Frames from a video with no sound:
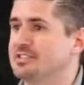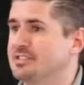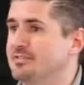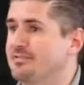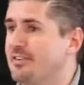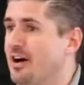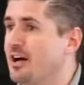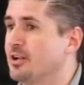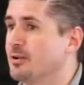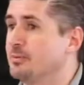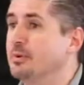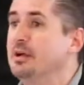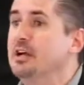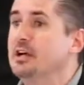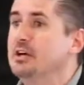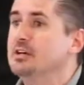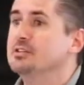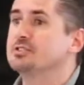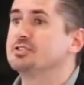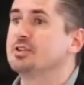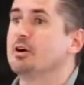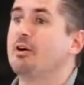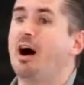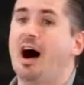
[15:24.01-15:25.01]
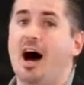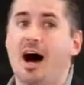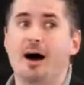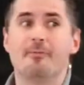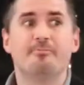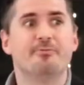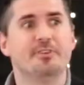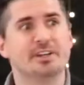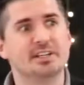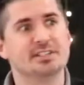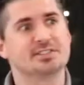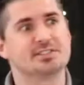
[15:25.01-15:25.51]
to follow him. So
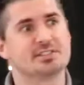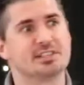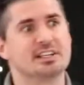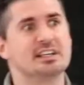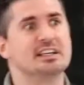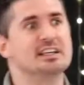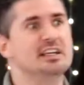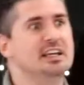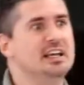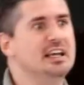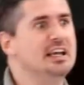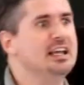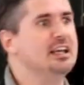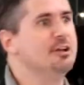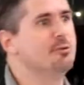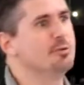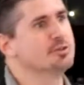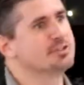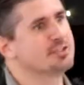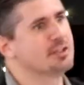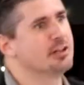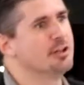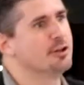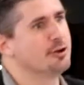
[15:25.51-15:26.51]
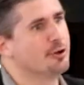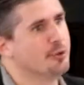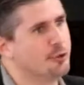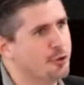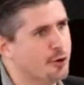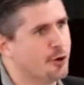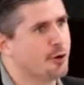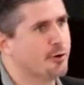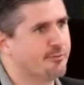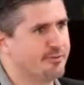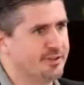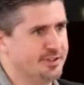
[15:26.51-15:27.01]
obviously, he was a little
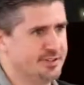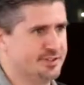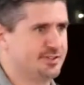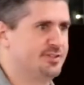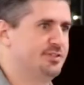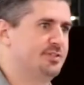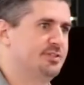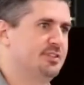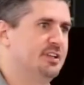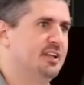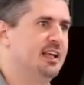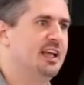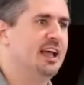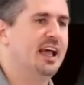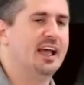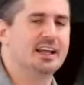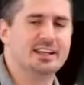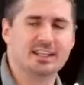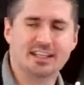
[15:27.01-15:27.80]
nervous. And